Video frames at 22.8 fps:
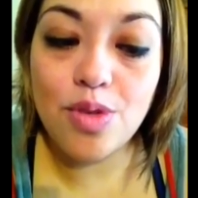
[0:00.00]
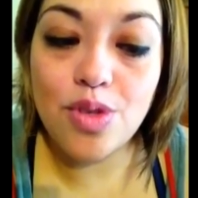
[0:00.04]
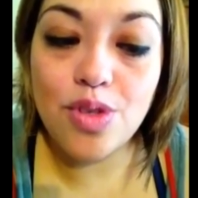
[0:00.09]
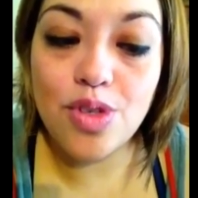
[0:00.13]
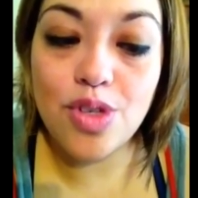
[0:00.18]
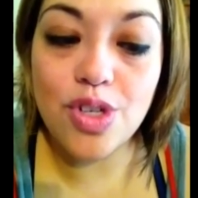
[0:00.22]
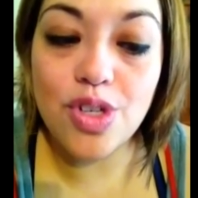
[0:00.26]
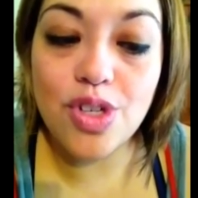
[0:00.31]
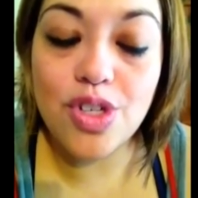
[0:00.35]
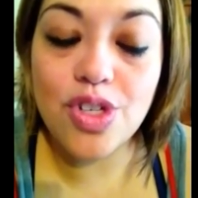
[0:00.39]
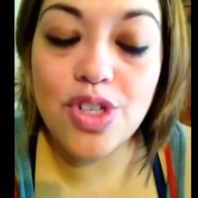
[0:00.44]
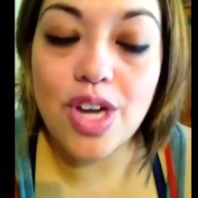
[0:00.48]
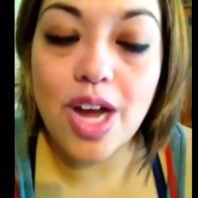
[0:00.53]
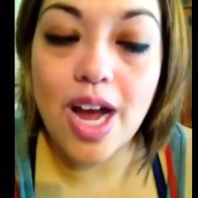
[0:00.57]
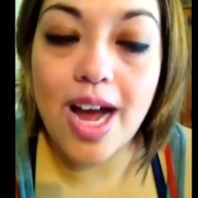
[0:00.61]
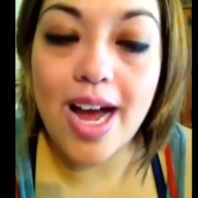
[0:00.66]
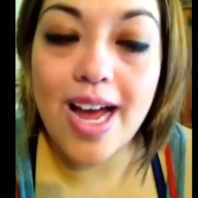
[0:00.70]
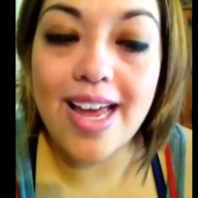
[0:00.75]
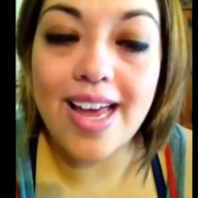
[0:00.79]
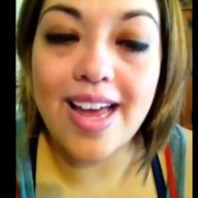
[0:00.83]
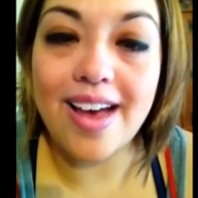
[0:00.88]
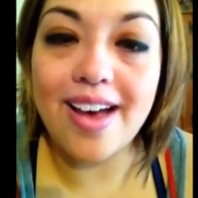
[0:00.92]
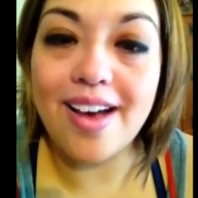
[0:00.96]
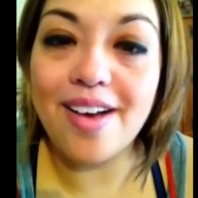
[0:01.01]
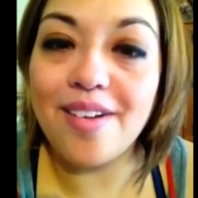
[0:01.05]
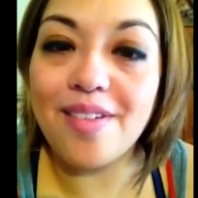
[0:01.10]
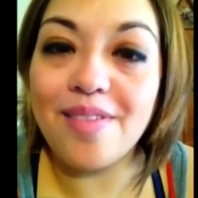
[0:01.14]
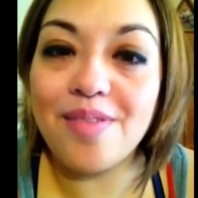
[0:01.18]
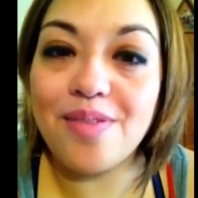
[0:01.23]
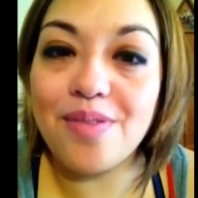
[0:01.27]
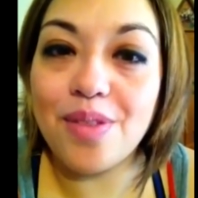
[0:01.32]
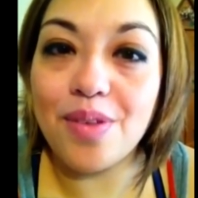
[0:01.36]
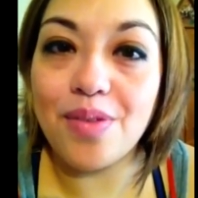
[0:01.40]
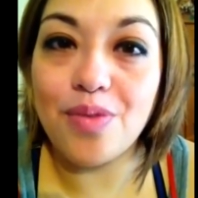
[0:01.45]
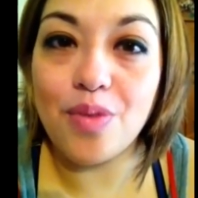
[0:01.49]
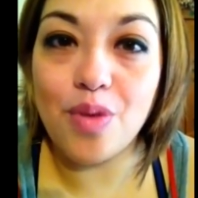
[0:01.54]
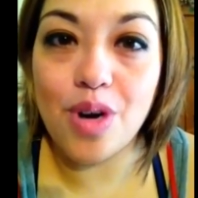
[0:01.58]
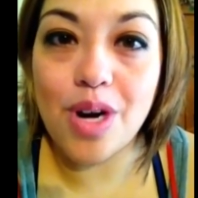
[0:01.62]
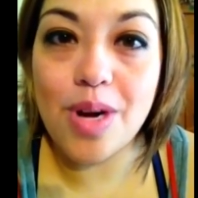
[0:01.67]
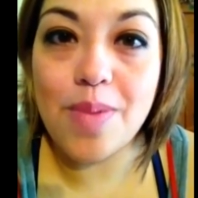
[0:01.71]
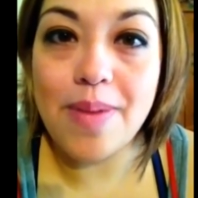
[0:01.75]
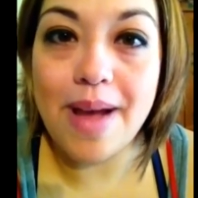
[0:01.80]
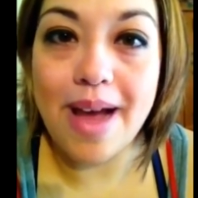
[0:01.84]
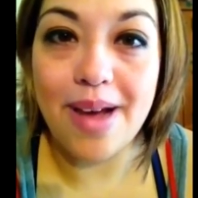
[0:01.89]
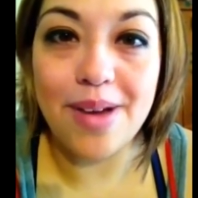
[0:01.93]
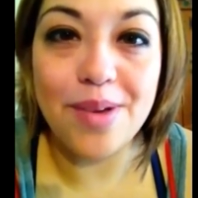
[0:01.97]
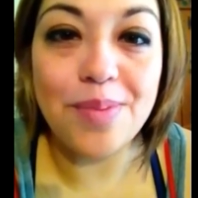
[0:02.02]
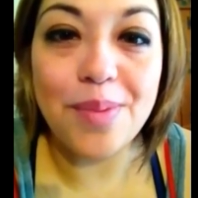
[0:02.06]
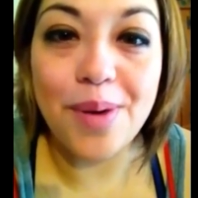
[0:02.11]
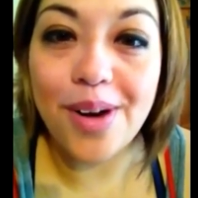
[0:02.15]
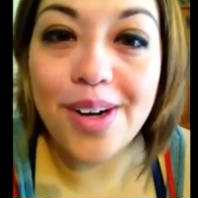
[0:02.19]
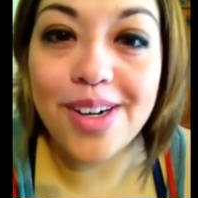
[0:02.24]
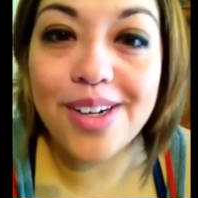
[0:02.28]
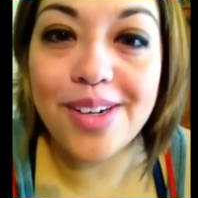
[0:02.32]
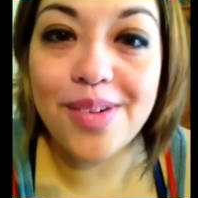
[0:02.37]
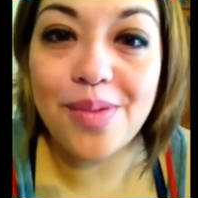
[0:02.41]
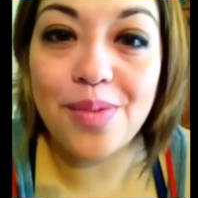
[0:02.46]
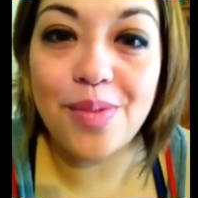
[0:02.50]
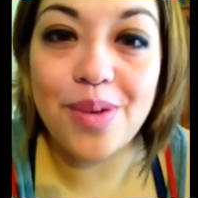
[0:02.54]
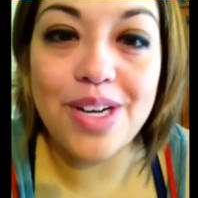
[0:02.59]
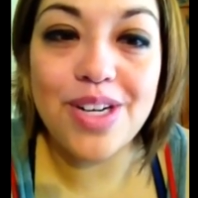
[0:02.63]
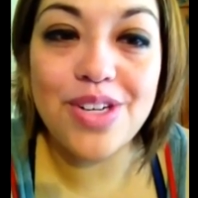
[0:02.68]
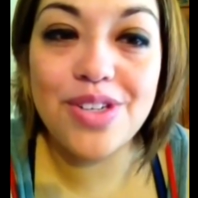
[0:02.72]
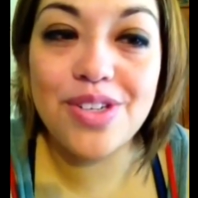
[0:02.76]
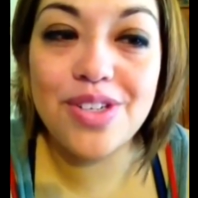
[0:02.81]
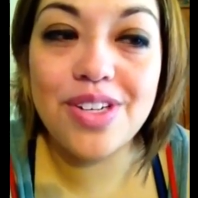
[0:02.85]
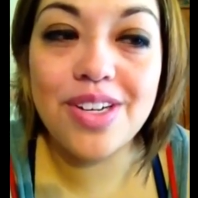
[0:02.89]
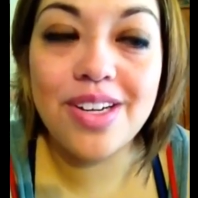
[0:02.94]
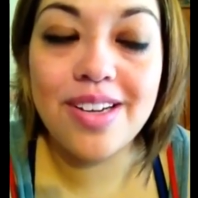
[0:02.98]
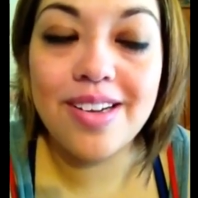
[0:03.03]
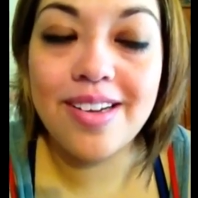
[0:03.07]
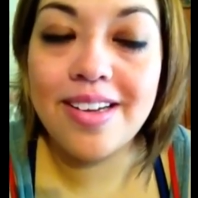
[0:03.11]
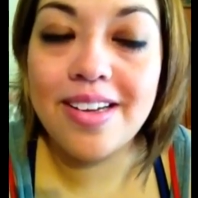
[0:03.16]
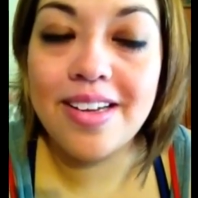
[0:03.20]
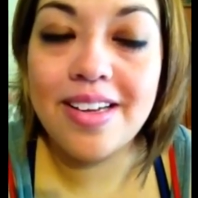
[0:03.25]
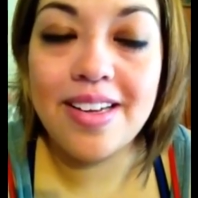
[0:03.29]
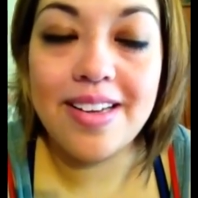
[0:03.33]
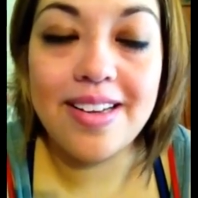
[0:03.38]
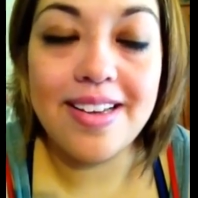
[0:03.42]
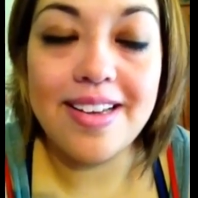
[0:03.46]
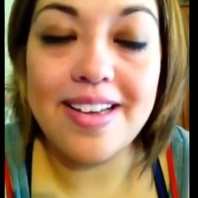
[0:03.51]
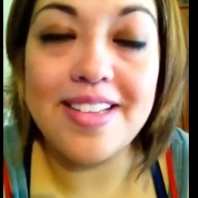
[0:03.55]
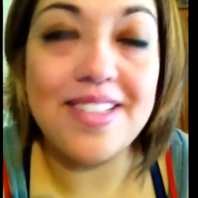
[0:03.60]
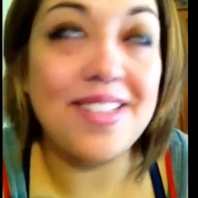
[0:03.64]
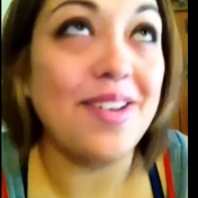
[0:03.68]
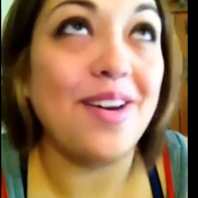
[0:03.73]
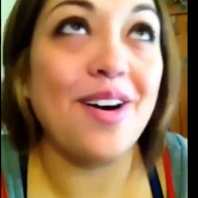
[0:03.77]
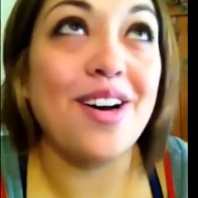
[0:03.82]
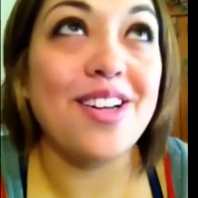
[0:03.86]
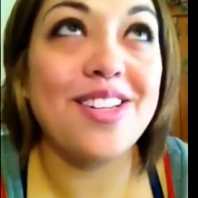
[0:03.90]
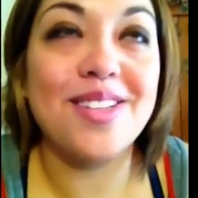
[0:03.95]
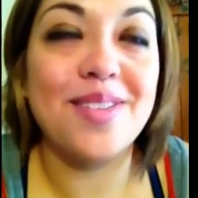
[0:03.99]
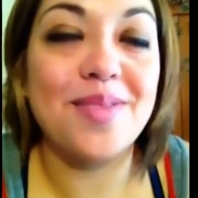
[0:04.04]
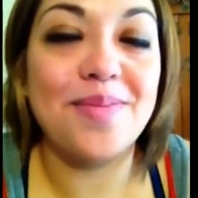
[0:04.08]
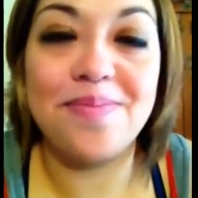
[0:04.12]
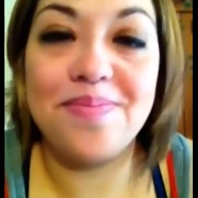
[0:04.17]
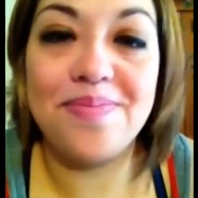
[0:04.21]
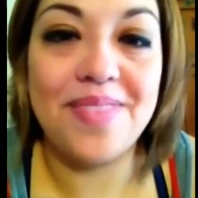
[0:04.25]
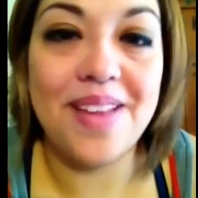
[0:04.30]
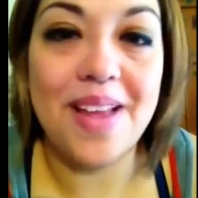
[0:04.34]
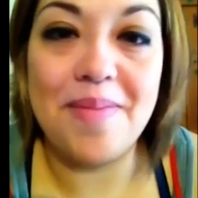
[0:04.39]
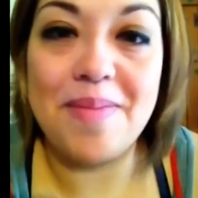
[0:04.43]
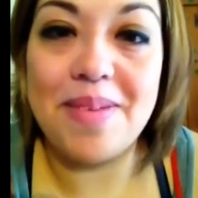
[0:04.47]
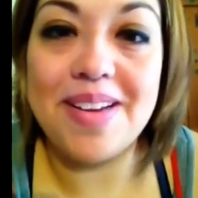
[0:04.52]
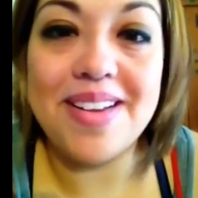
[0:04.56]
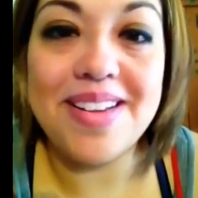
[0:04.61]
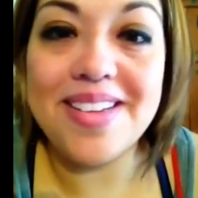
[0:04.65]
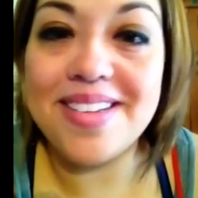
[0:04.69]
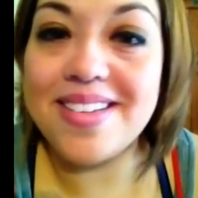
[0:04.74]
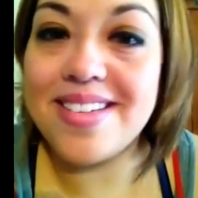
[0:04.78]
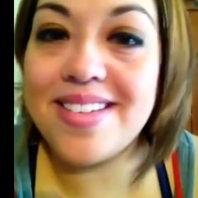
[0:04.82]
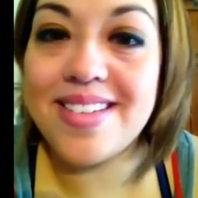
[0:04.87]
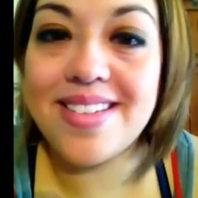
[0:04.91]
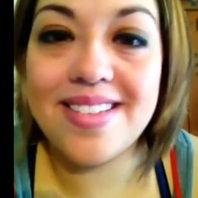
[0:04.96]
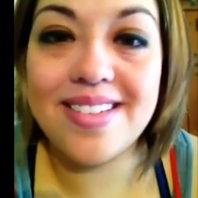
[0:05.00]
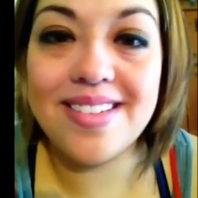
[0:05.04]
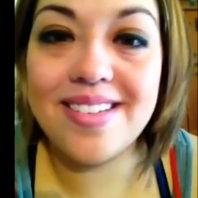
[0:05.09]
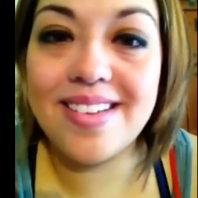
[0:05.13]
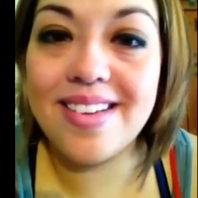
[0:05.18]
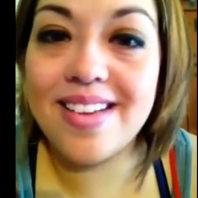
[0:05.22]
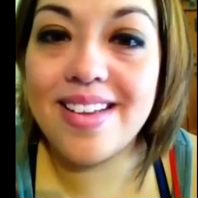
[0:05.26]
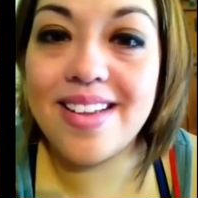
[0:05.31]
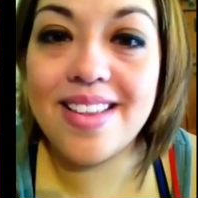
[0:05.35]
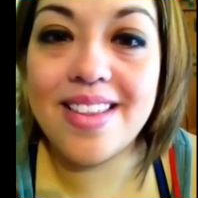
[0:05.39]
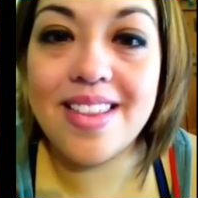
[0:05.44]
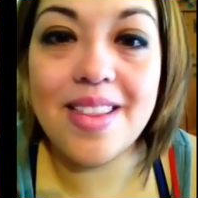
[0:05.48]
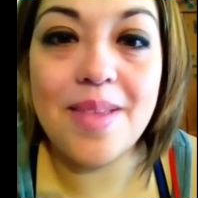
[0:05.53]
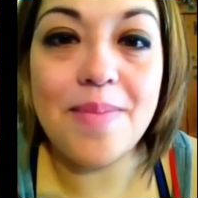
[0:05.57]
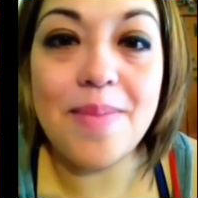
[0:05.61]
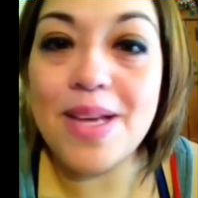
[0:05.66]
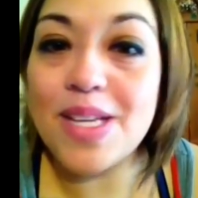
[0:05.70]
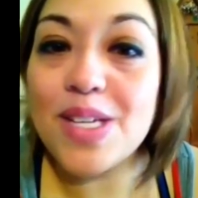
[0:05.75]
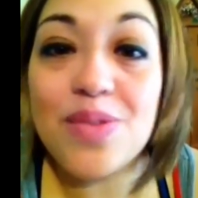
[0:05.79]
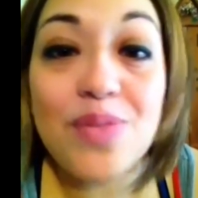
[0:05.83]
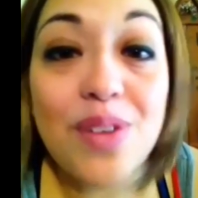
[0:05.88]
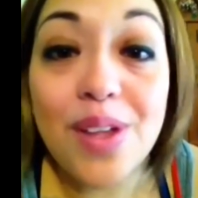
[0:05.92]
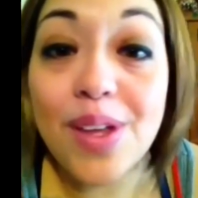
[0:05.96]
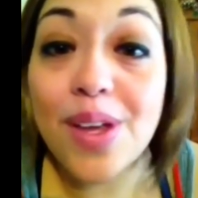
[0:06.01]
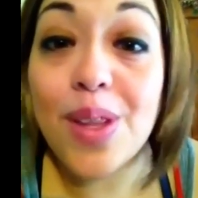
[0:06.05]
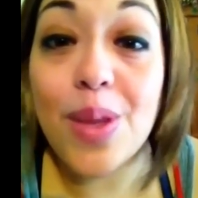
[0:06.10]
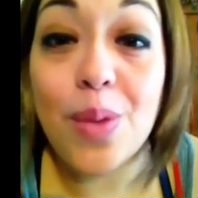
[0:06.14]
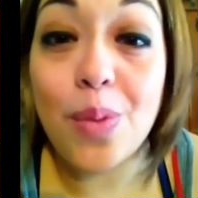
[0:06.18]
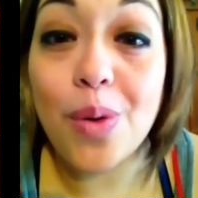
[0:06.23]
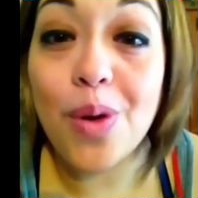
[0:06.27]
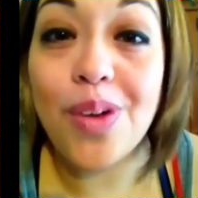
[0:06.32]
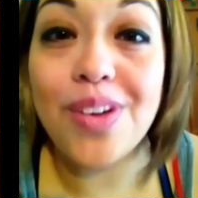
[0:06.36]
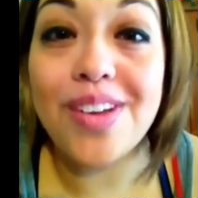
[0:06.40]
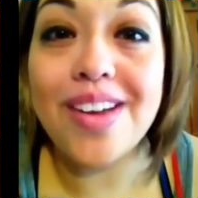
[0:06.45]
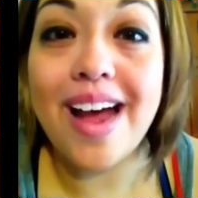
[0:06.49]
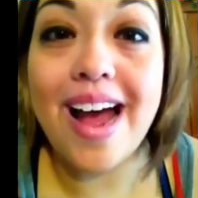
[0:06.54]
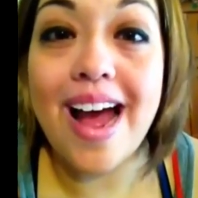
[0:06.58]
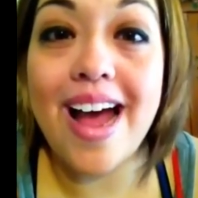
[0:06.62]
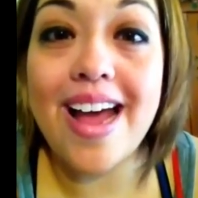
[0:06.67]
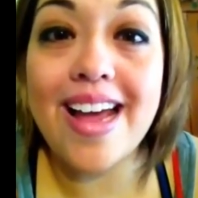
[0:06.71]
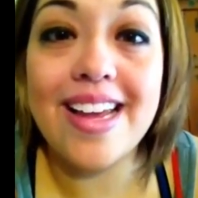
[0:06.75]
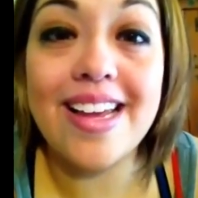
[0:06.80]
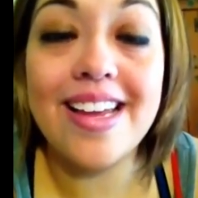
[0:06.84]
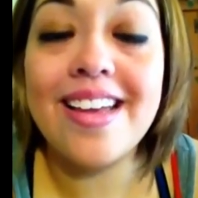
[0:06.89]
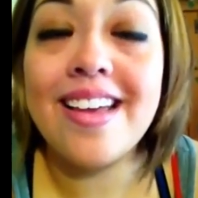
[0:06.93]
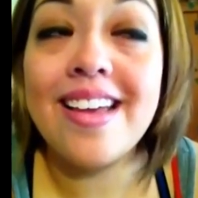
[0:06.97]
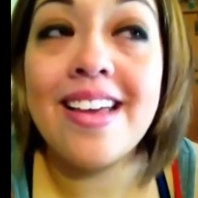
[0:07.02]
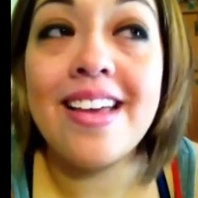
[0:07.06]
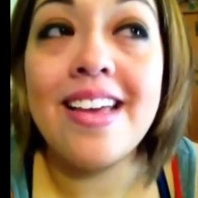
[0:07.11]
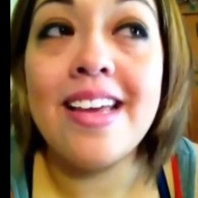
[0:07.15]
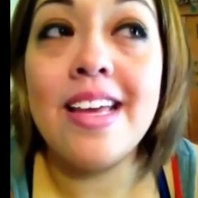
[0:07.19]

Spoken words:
just shy of the 40-pound mark, which is awesome. I mean, it's the best feeling in the world. I